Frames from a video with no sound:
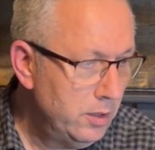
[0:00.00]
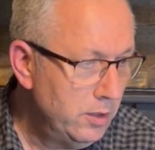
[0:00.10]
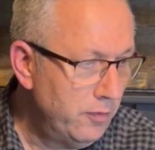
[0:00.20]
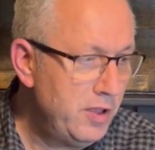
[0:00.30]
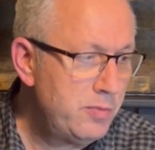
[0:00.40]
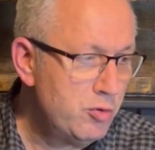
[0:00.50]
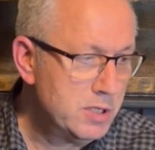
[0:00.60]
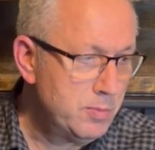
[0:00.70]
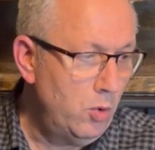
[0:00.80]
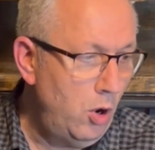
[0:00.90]
The fifth
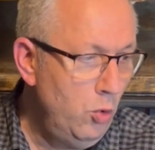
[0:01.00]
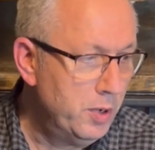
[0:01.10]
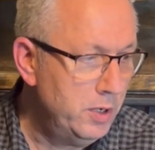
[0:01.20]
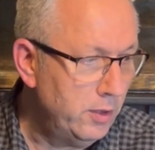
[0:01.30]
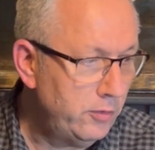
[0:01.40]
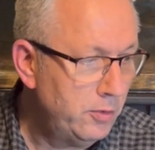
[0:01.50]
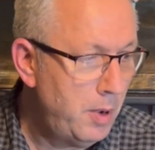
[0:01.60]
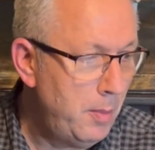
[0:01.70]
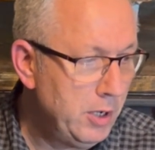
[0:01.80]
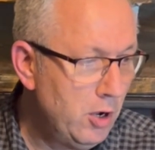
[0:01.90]
principle, openness.
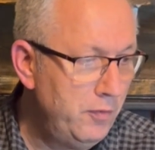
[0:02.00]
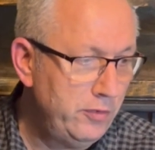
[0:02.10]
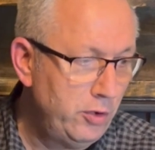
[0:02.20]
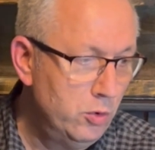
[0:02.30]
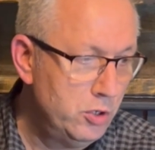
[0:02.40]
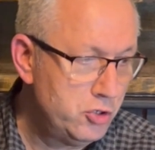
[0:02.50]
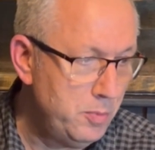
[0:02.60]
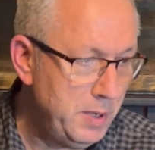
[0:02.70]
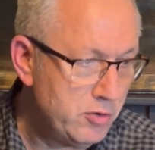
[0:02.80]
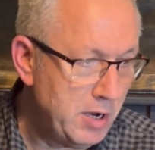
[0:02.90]
Public office holders
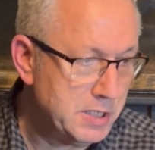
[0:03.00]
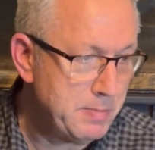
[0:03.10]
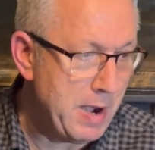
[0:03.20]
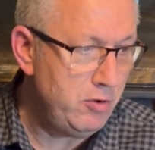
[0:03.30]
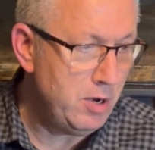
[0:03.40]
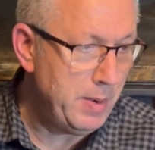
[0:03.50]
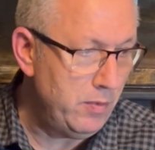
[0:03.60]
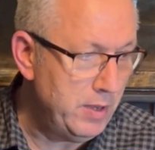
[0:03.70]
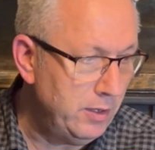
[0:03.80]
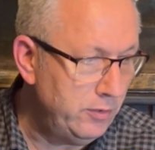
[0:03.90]
should be transparent
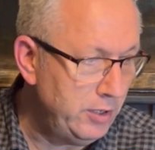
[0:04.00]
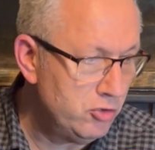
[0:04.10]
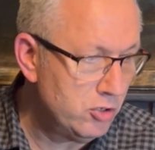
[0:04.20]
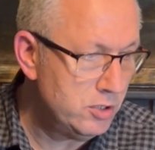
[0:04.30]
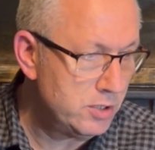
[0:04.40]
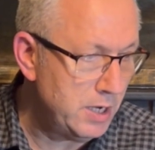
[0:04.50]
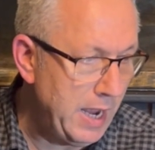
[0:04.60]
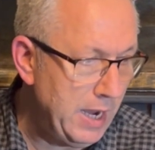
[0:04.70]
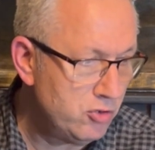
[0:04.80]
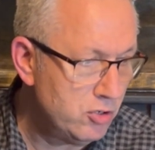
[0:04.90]
about their decisions and
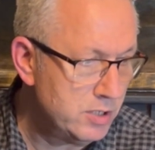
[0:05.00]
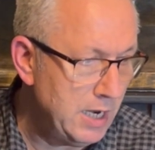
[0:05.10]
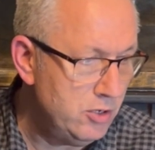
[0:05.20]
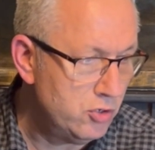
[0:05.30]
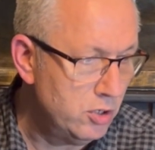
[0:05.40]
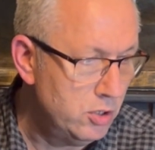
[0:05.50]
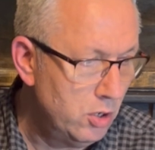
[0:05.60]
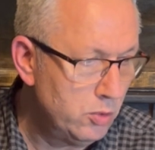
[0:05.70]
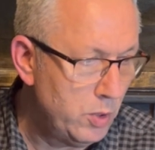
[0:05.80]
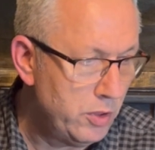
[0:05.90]
actions and should
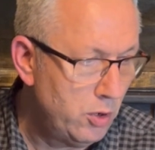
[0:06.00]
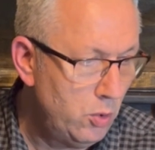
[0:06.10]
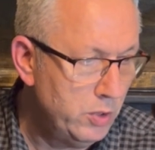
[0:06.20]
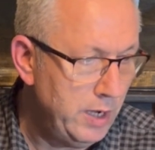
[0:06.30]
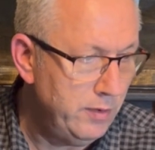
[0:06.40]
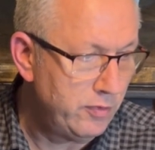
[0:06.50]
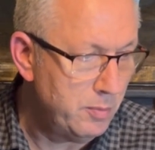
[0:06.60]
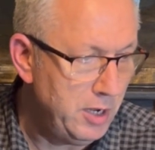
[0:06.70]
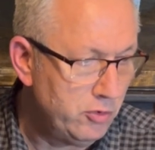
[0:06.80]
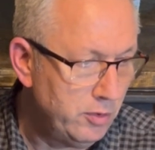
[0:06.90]
not withhold
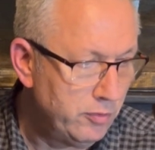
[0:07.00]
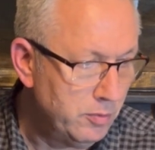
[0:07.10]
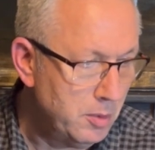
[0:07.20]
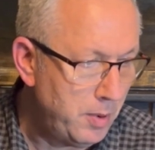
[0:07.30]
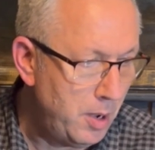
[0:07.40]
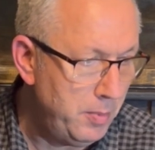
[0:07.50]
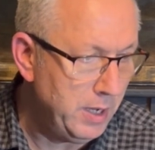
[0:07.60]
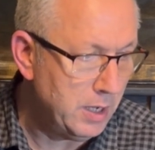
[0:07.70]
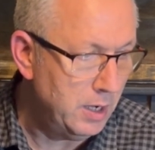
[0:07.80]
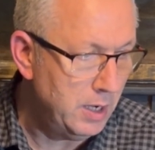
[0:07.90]
information from the
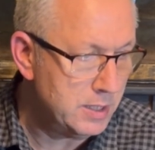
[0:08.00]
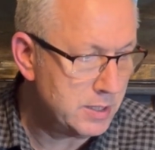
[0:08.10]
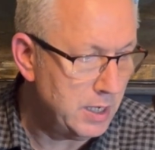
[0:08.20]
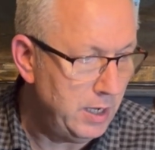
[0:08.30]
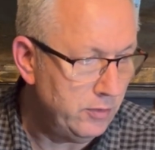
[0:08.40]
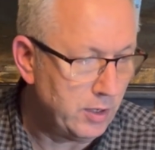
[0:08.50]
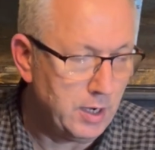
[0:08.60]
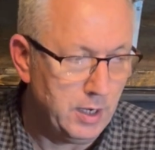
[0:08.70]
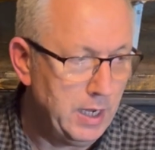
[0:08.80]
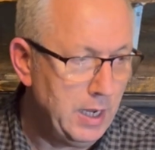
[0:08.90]
public unless there is a
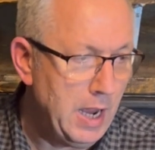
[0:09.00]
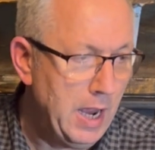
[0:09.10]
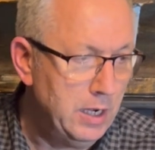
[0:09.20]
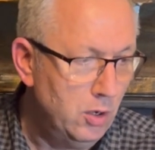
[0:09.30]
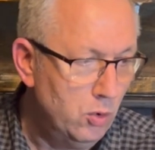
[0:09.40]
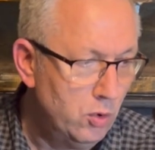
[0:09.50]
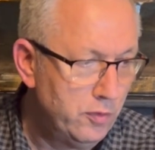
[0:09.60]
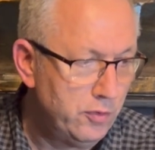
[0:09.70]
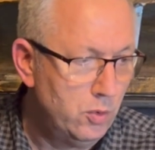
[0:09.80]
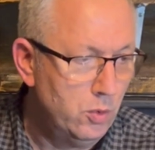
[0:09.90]
clear and
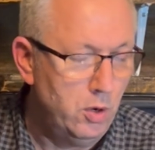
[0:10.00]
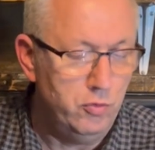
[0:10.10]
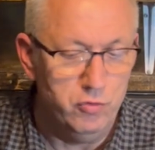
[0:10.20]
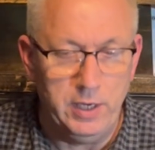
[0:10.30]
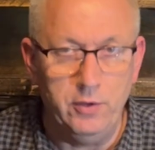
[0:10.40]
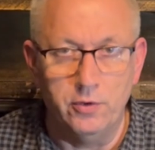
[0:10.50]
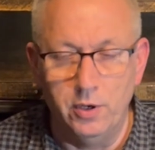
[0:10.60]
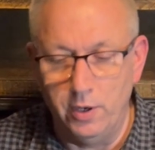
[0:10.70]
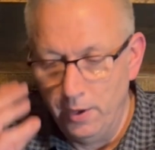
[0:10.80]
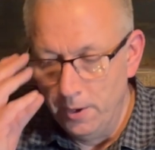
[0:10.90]
lawful reason.